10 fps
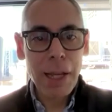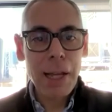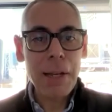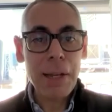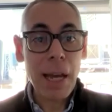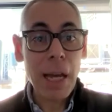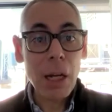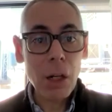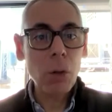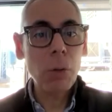
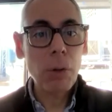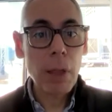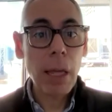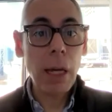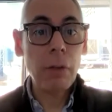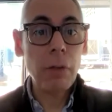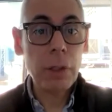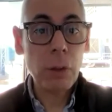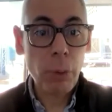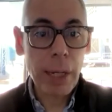now they have
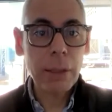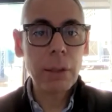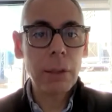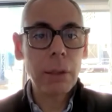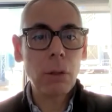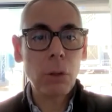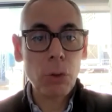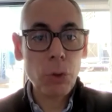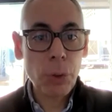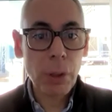direct
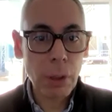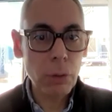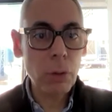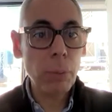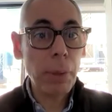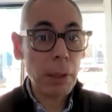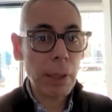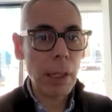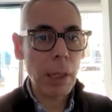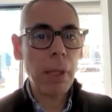control to
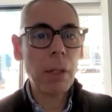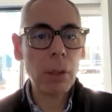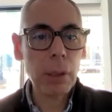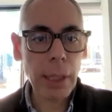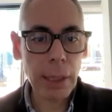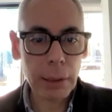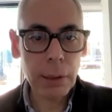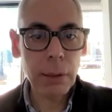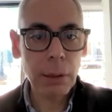building up their audience.